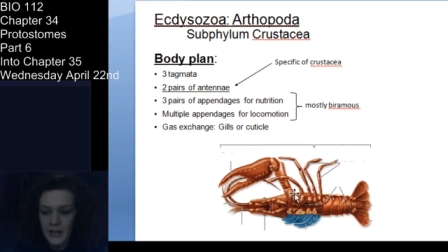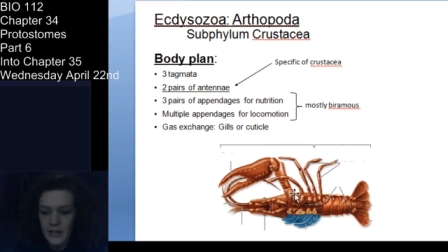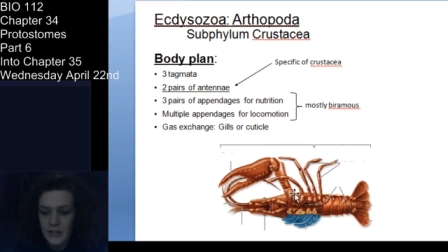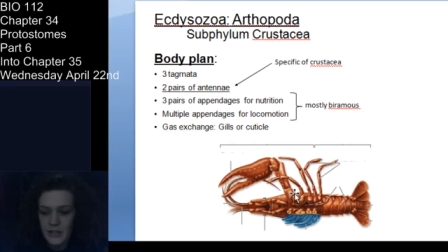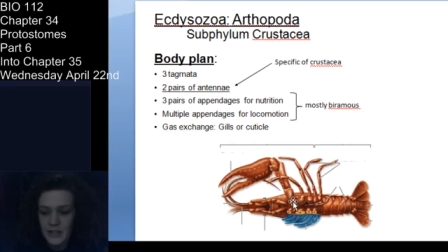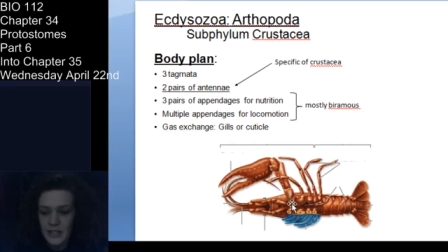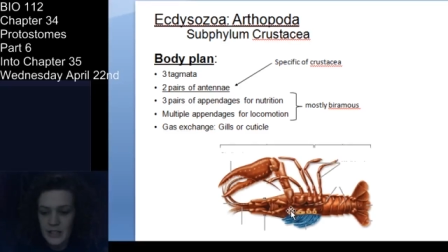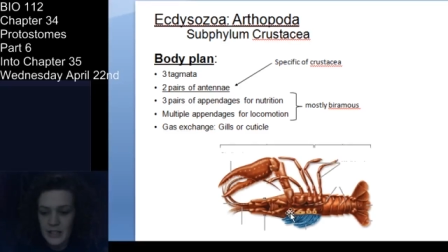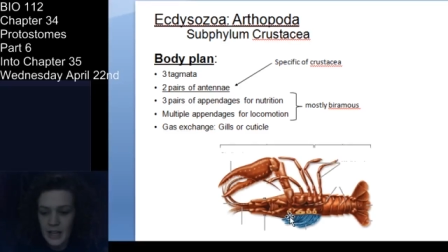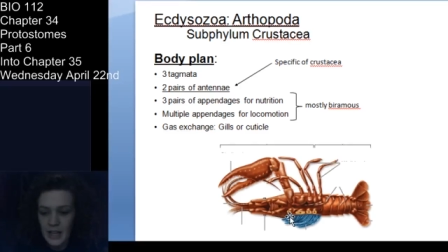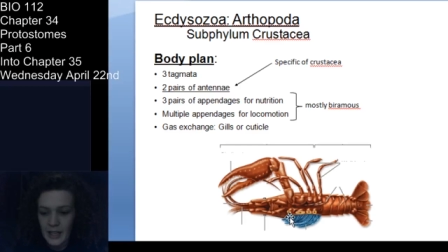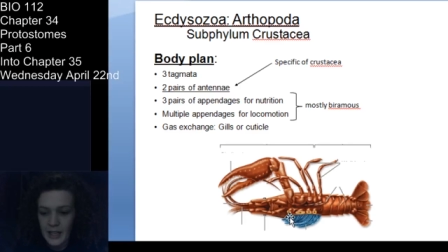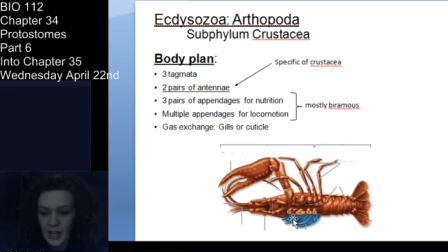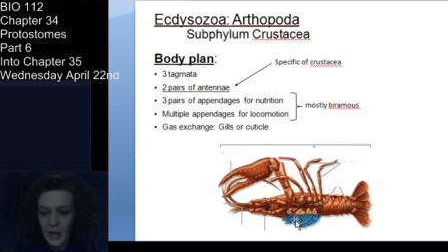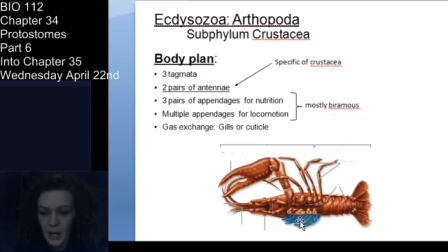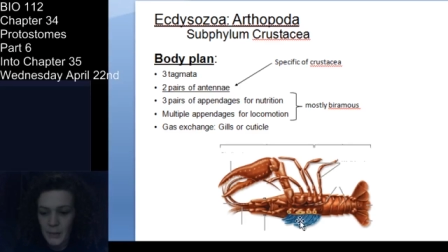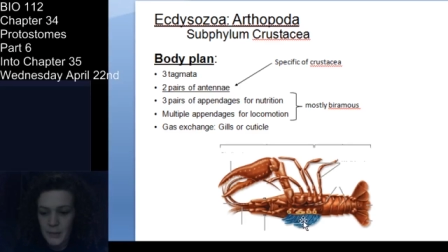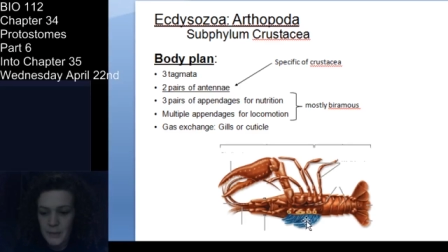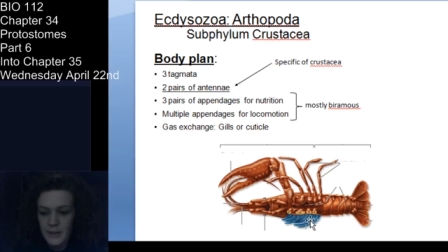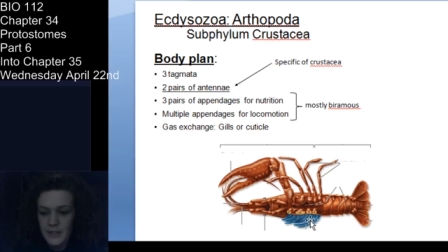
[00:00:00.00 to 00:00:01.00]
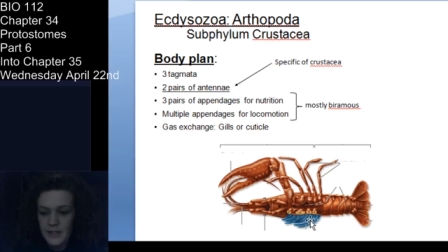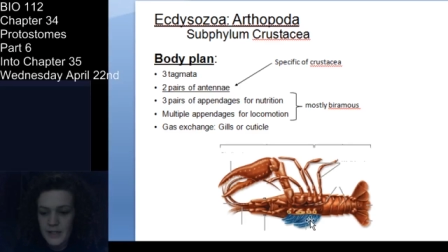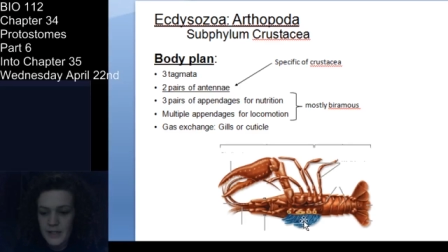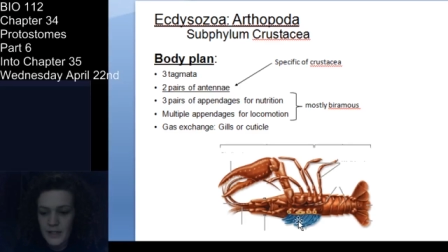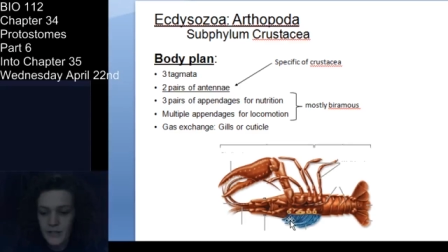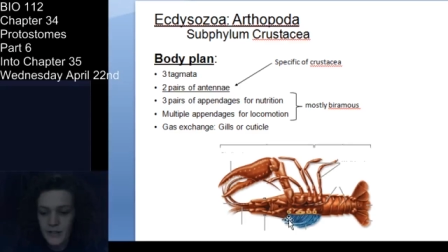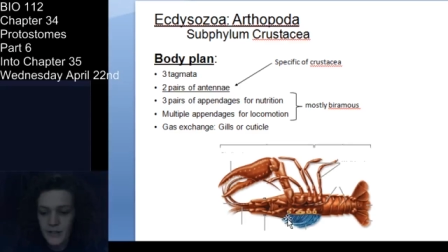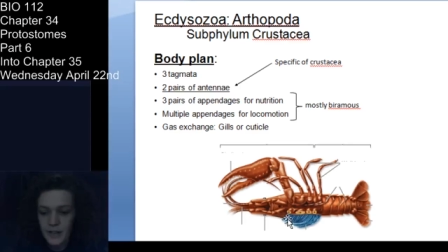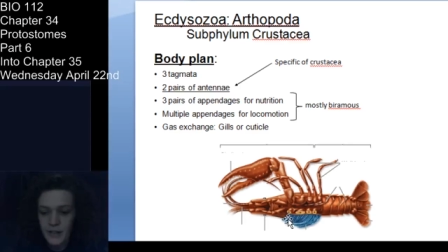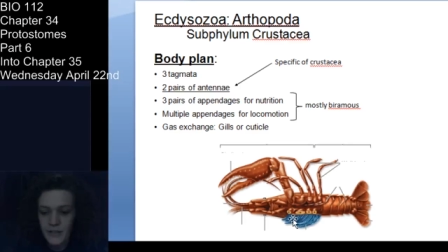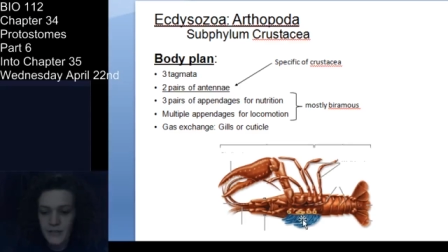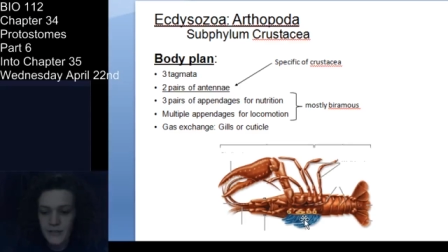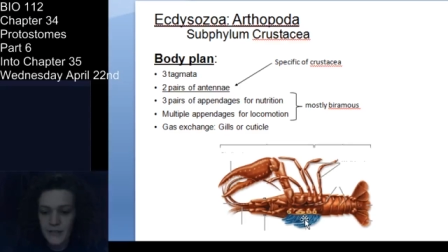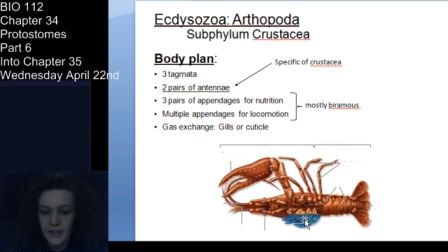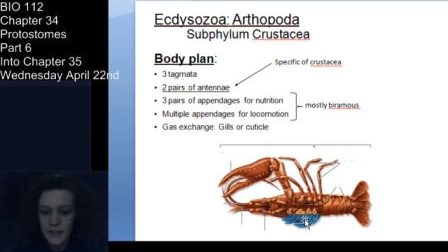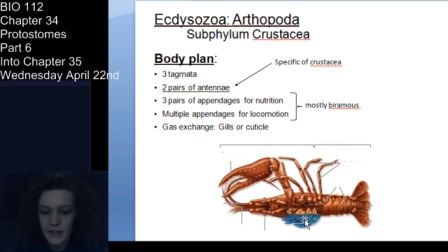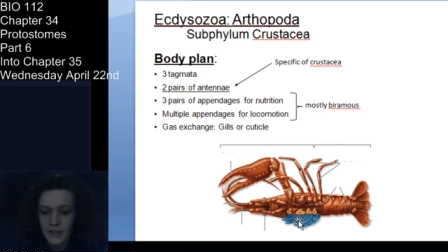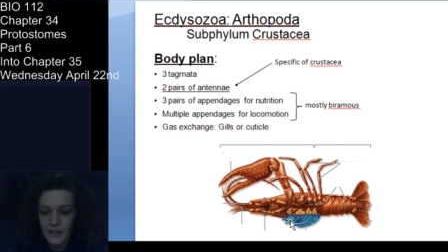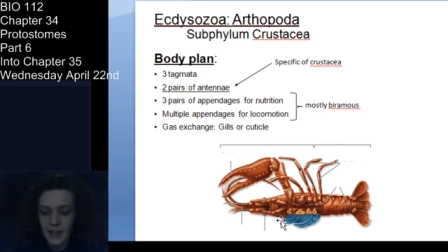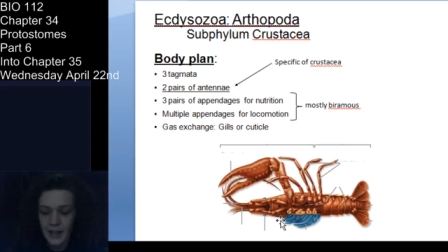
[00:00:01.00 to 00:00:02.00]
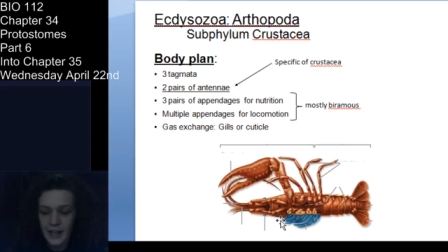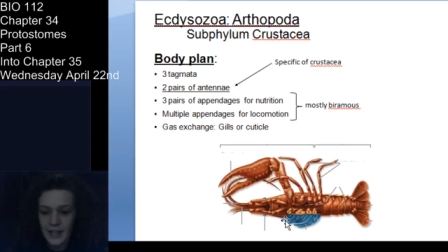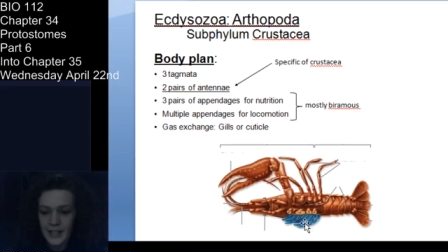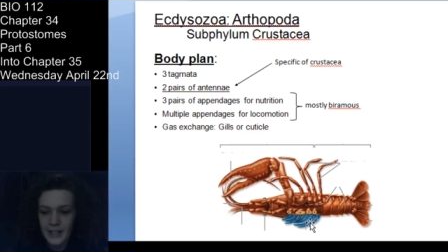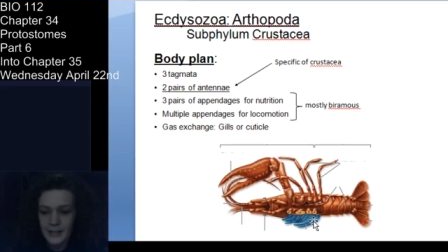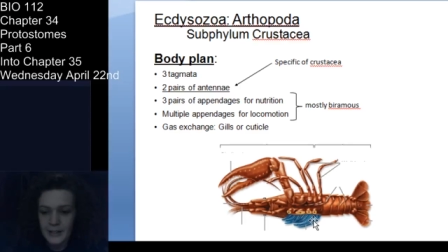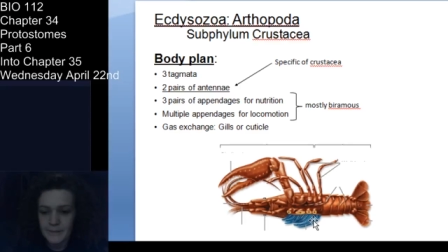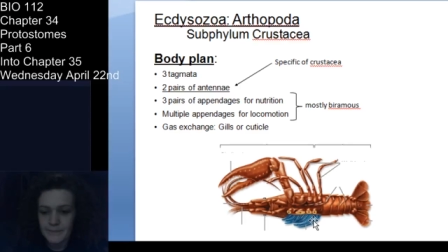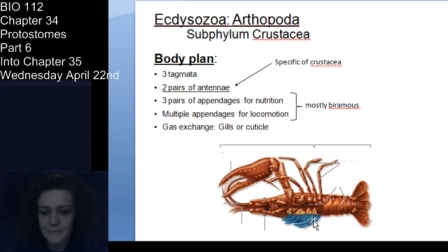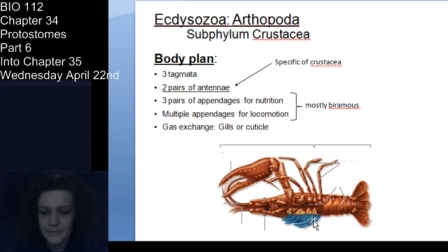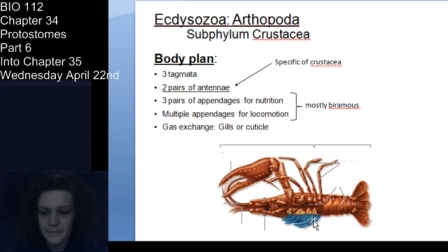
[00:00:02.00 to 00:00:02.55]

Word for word: underneath that carapace. They're very feather like.